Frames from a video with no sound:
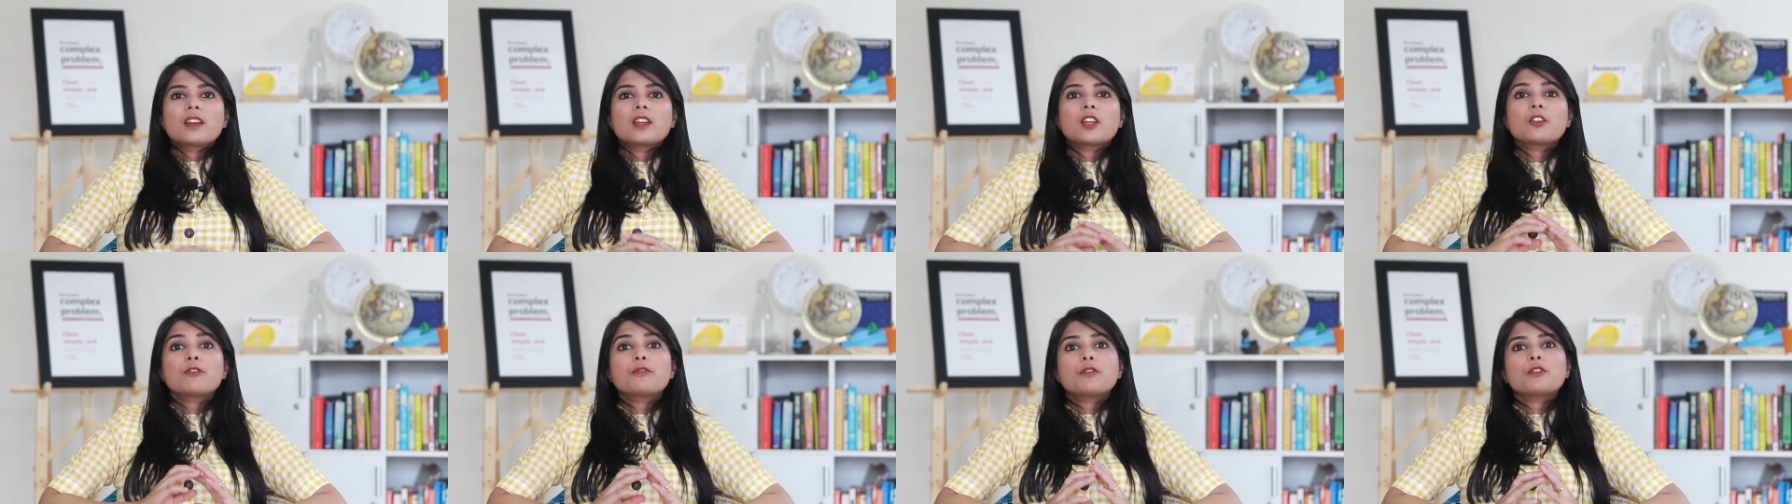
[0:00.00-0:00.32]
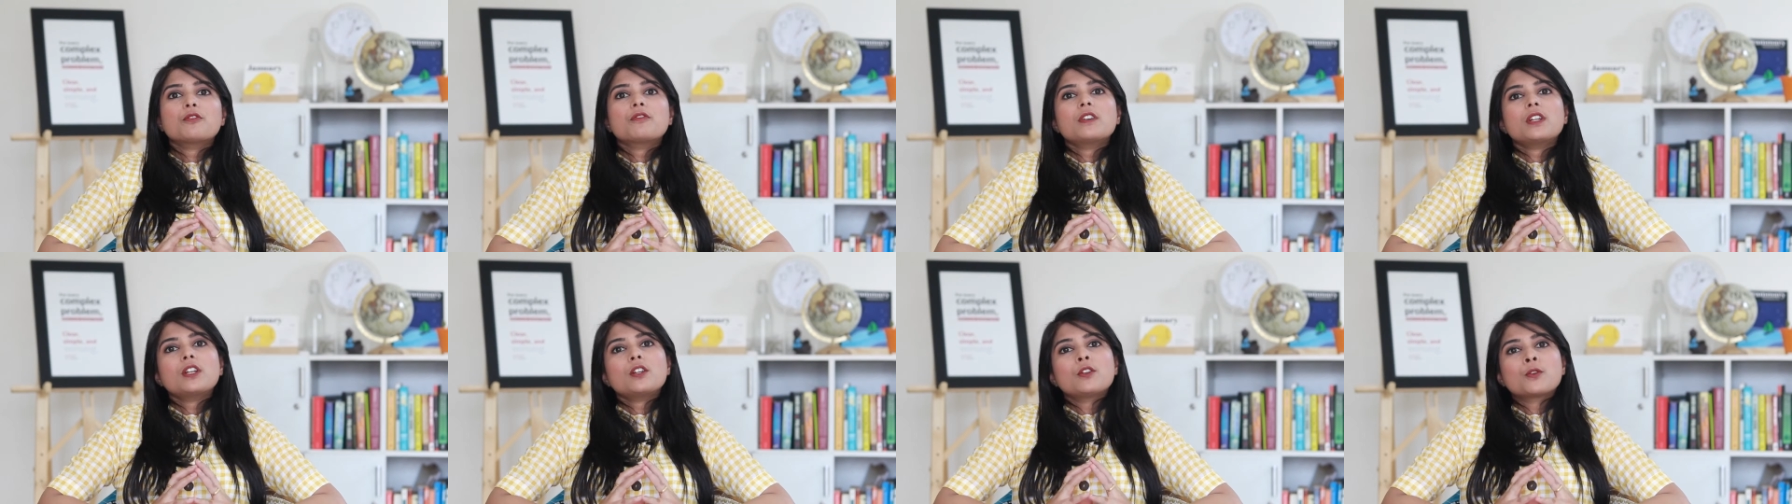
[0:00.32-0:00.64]
If
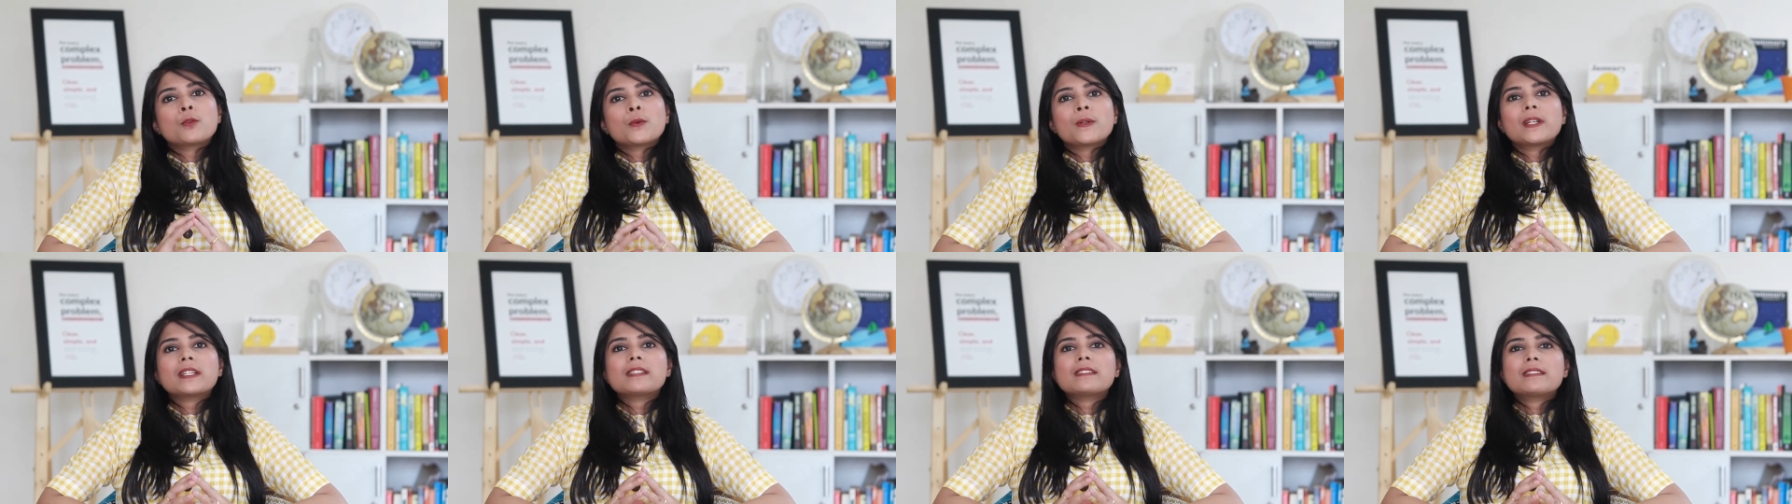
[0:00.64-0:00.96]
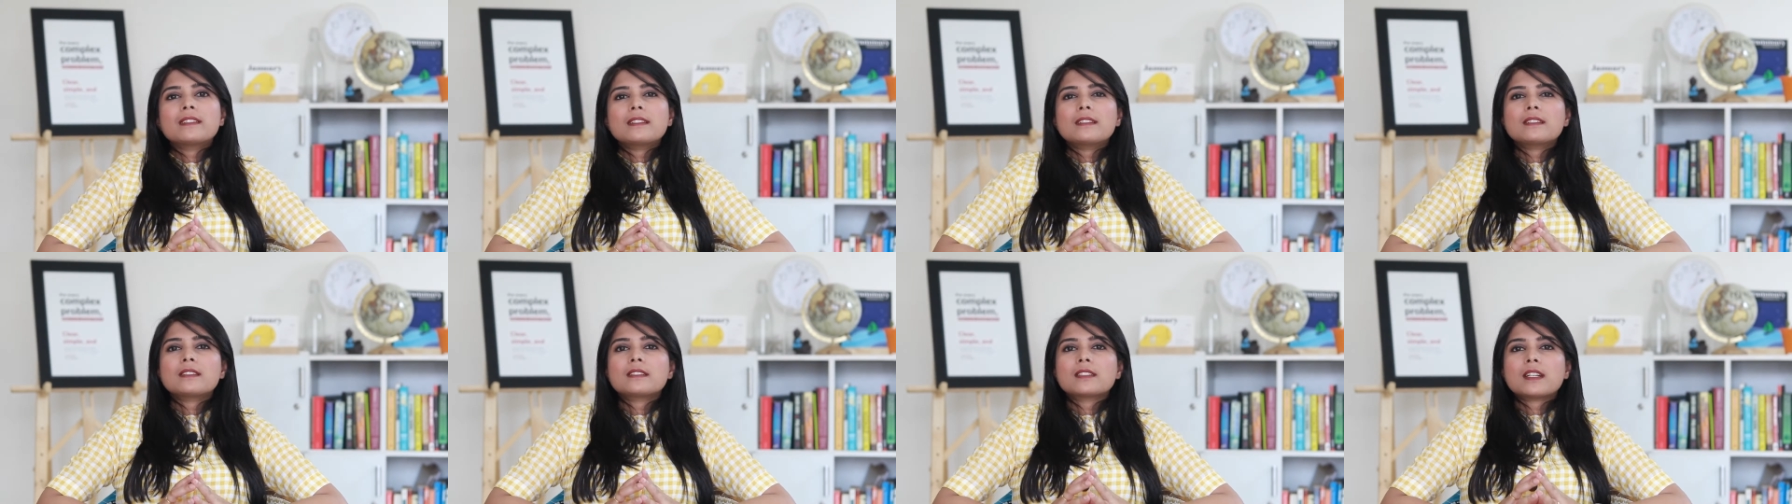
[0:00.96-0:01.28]
you will notice
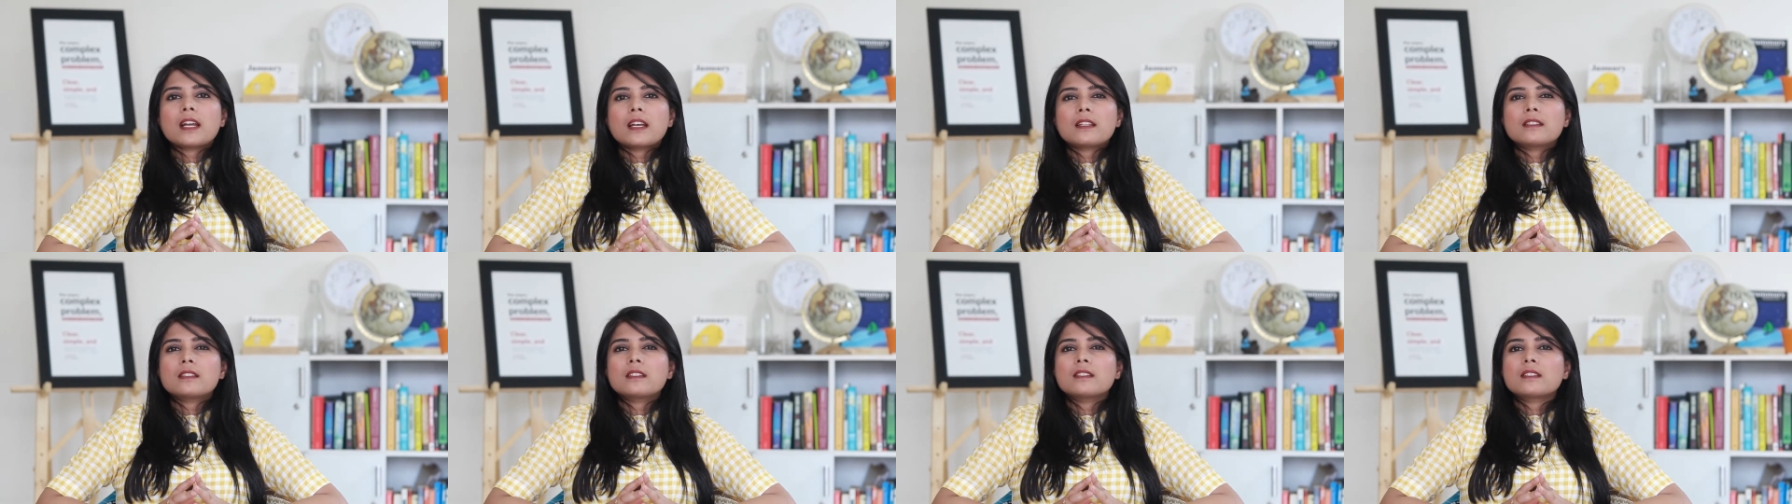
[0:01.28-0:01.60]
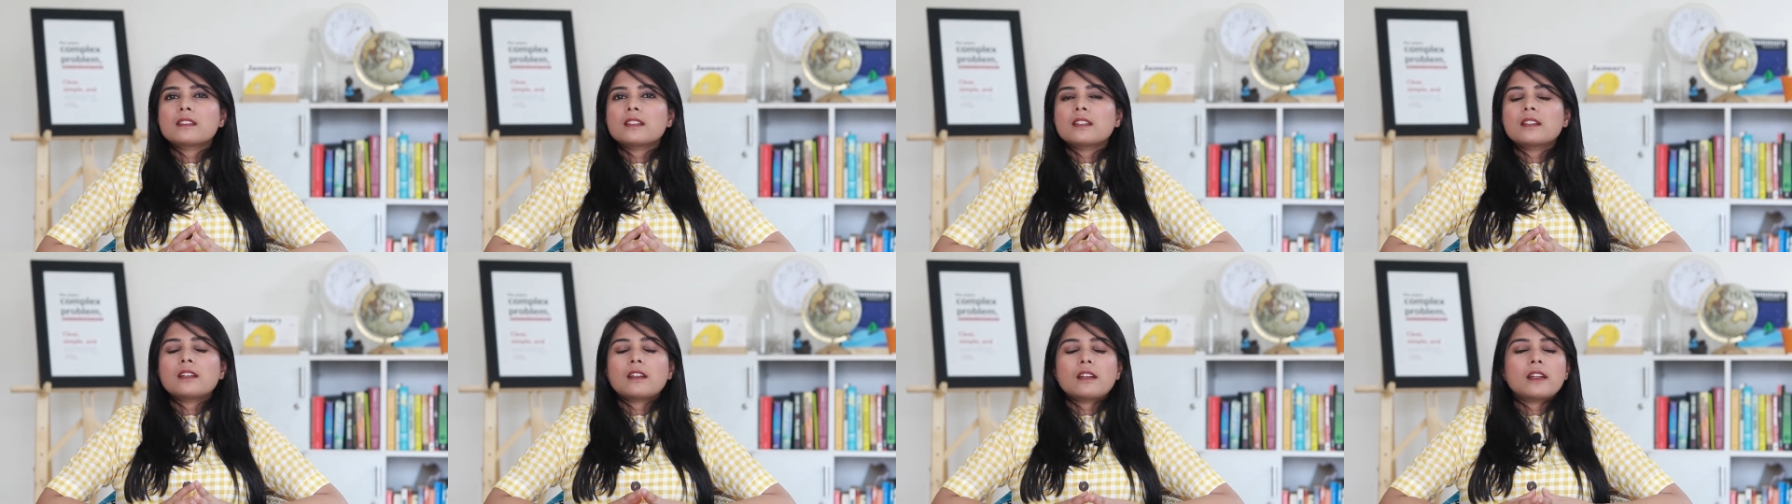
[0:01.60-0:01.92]
this
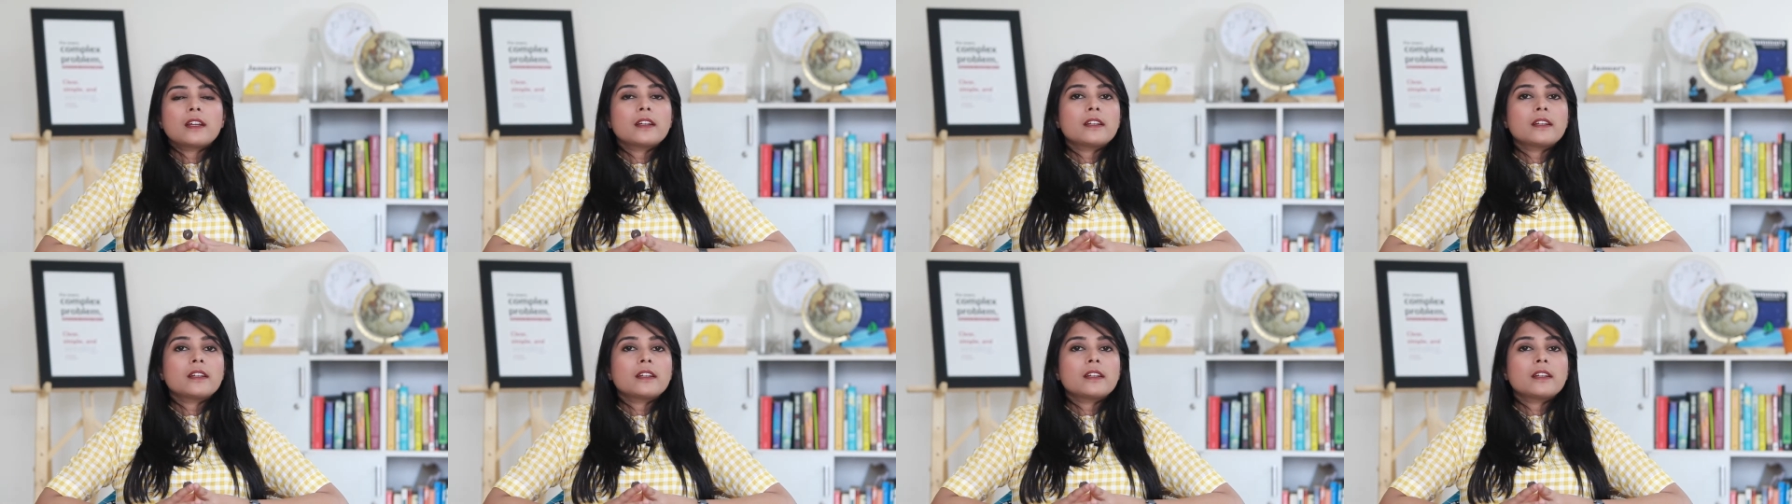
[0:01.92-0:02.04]
transition,